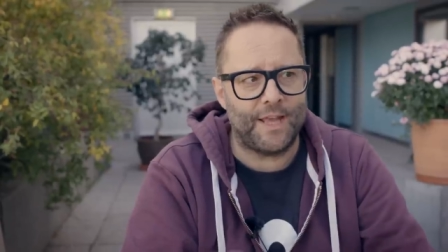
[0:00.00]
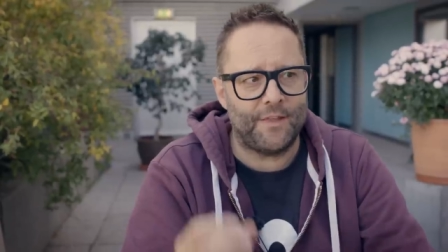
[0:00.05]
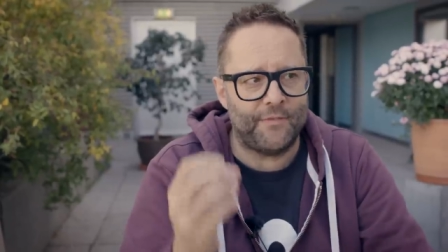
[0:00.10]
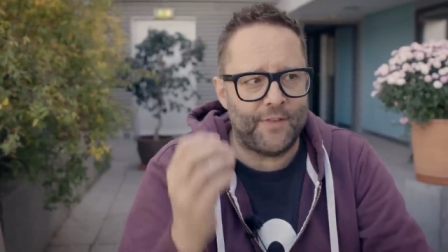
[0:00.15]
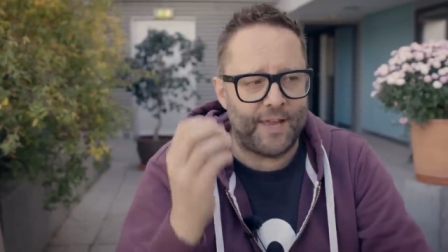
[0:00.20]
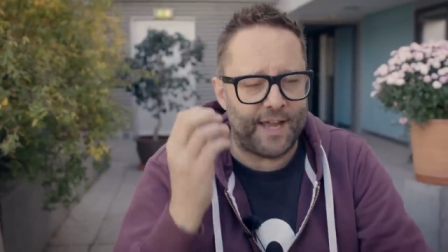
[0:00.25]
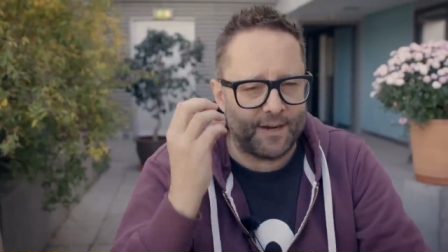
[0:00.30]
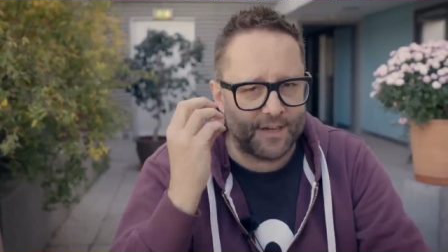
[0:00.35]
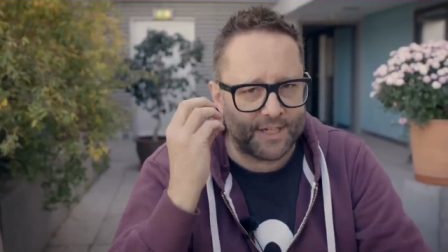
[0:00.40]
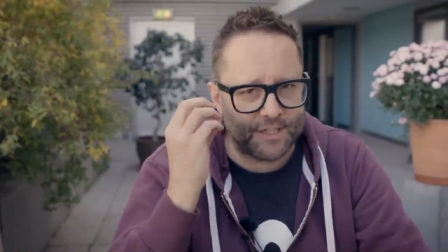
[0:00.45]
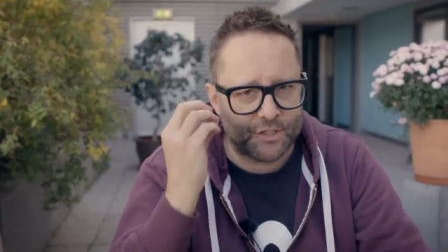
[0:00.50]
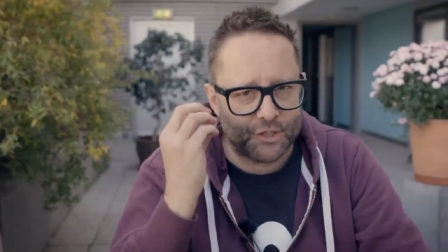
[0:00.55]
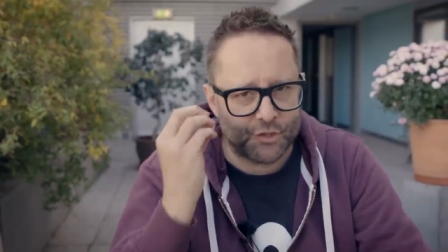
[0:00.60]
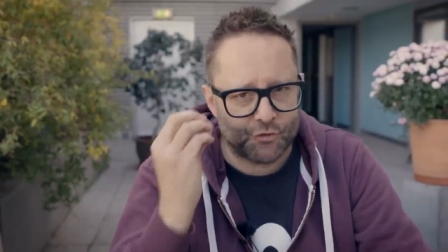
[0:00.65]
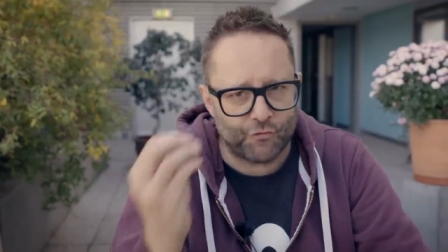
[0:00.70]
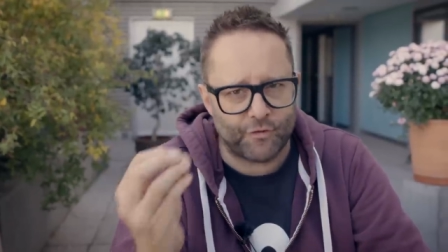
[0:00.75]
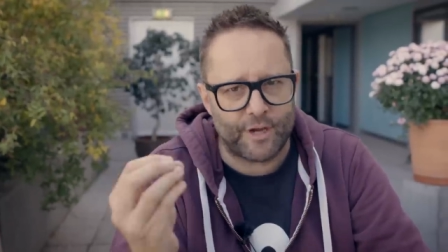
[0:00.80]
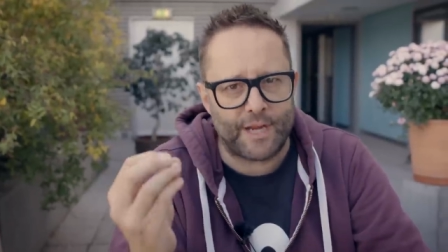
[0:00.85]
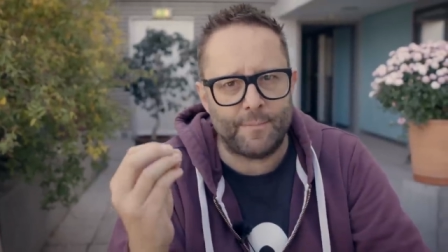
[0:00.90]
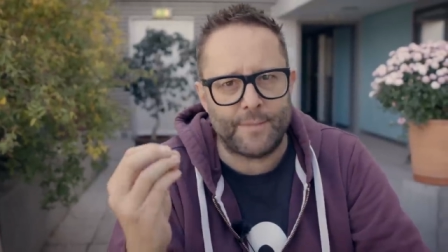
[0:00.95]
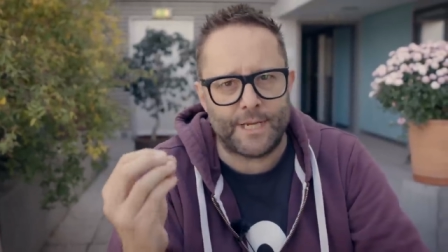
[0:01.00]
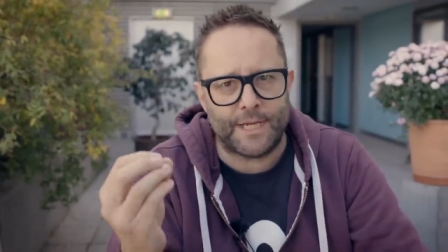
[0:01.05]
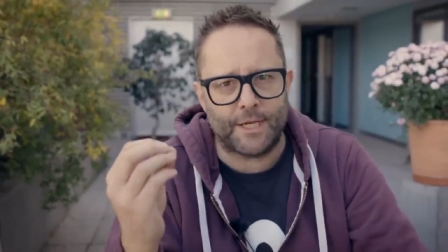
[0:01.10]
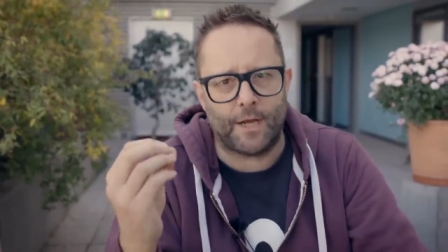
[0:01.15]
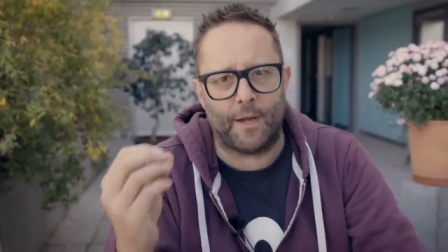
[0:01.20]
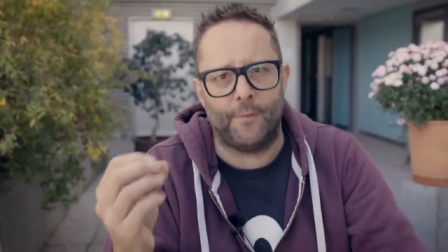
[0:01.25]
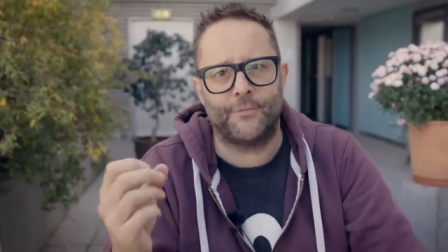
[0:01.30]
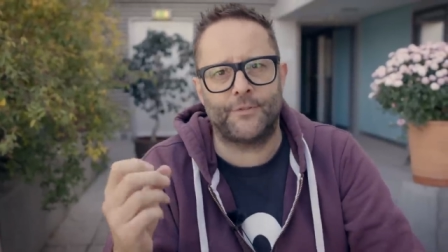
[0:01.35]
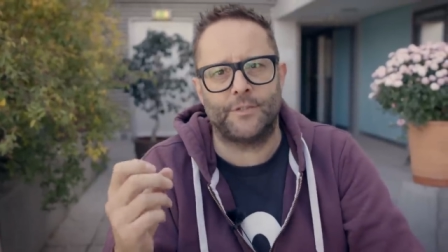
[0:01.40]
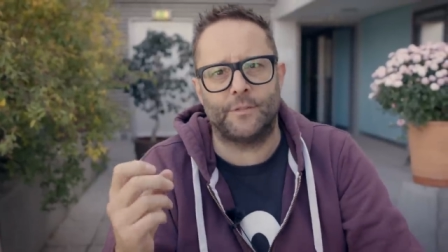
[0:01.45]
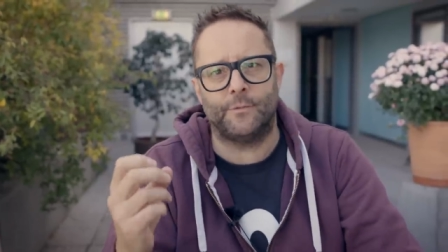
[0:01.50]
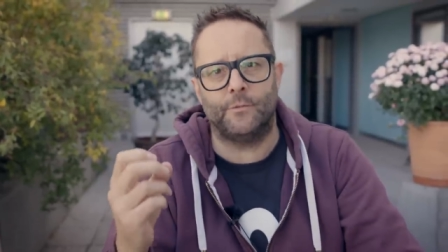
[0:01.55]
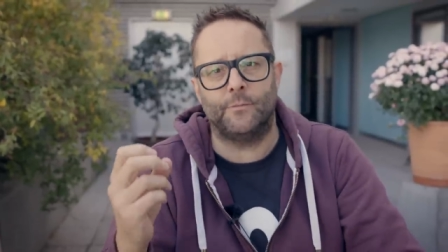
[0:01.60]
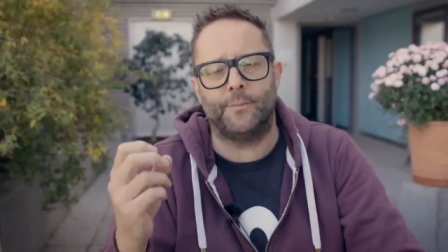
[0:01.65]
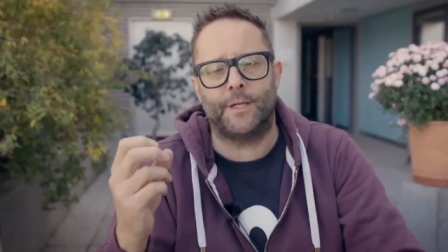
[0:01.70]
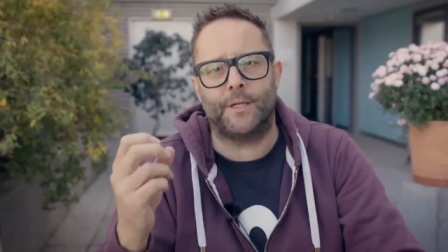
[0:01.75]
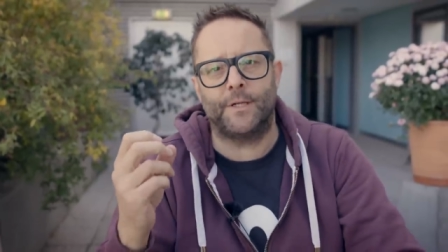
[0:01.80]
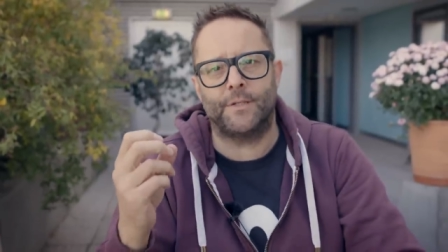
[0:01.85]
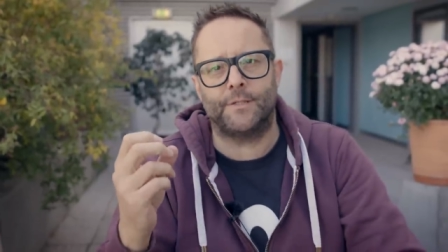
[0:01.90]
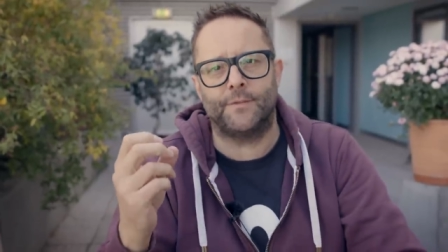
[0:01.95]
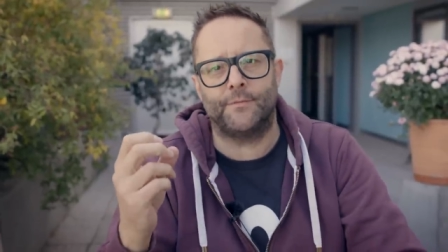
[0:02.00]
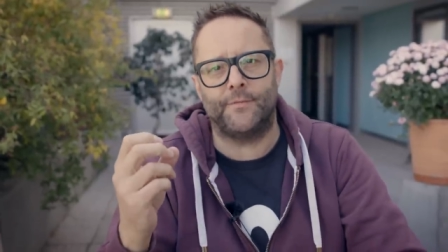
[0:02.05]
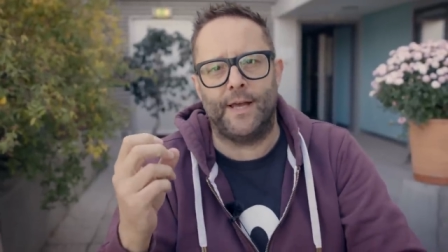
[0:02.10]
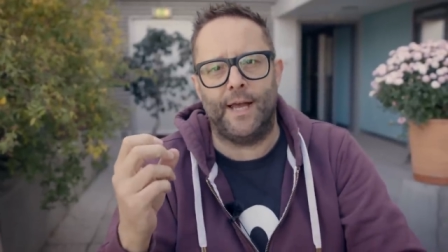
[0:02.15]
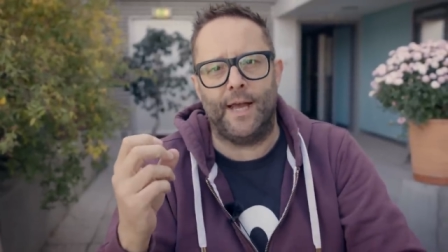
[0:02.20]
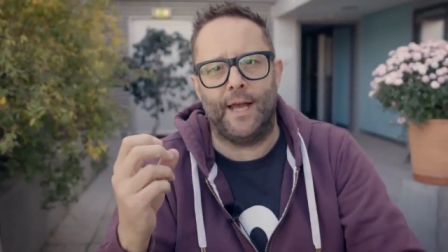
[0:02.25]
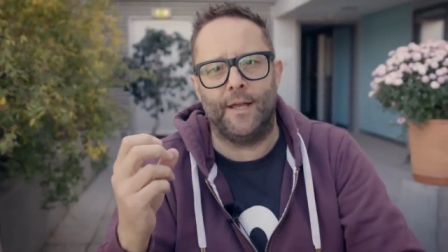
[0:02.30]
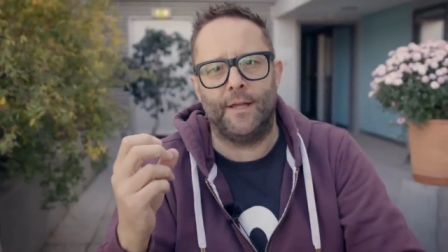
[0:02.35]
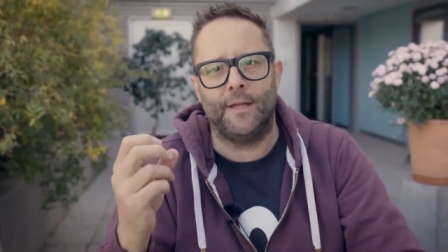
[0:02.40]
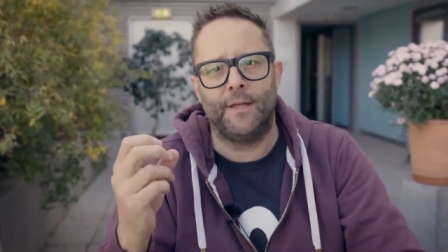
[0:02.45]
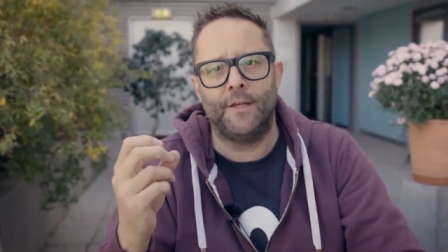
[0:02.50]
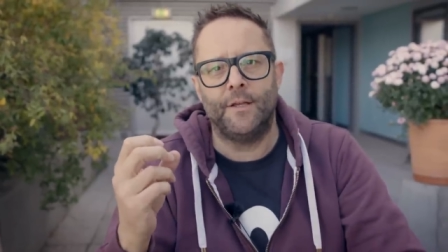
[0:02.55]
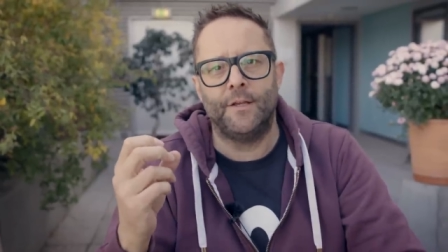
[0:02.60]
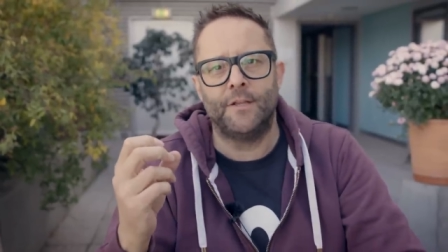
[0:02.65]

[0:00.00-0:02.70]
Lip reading: they're extremely comfortable because of that.